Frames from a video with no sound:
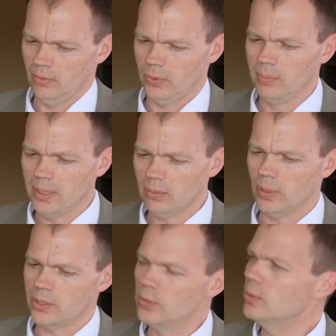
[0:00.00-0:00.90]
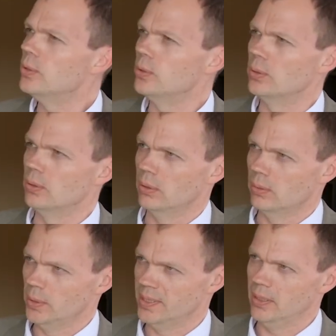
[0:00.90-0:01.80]
For me, what you do
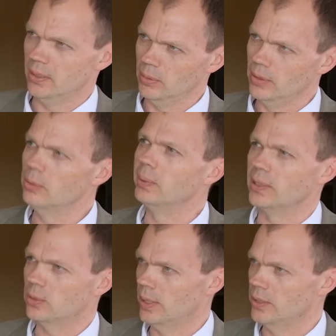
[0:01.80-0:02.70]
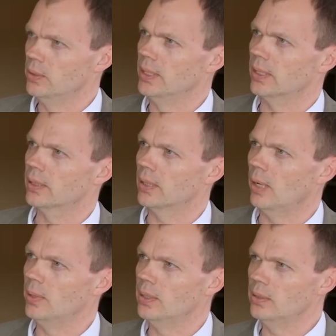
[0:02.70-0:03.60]
with Stena Renewable is quite unique.
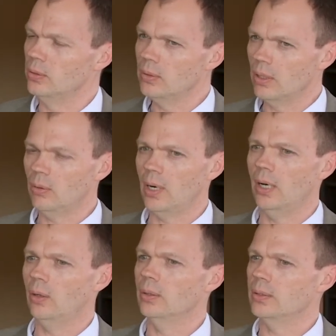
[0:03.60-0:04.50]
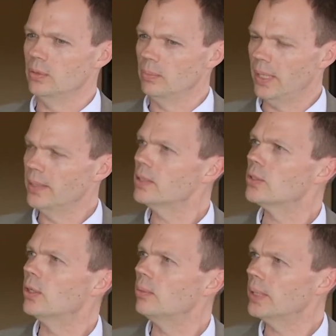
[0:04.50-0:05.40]
I mean, you go out, you buy the
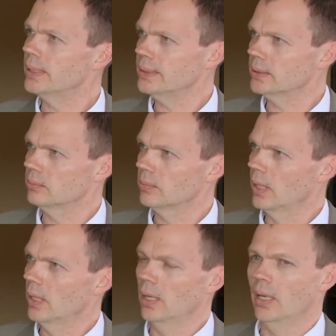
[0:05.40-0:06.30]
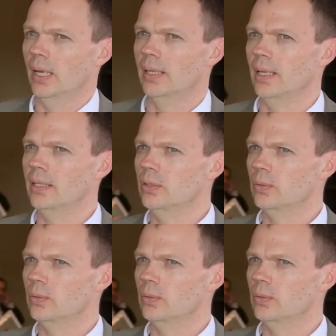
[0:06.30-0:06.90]
turbines, and then